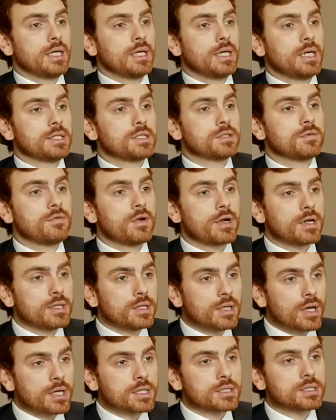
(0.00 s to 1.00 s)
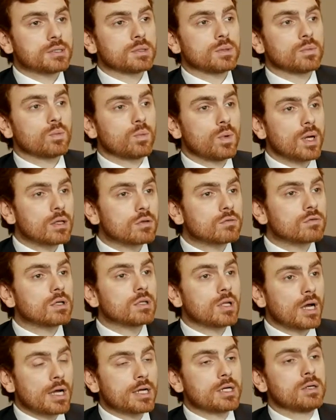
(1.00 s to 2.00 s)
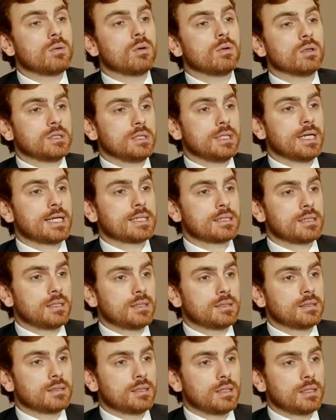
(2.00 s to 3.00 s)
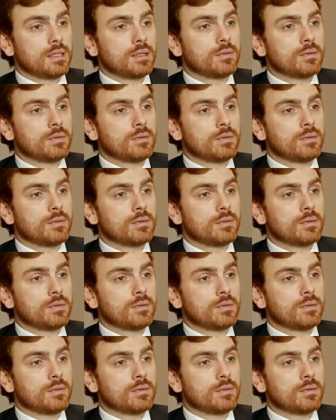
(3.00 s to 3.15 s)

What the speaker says: It's a very nice, well-run, high-quality asset.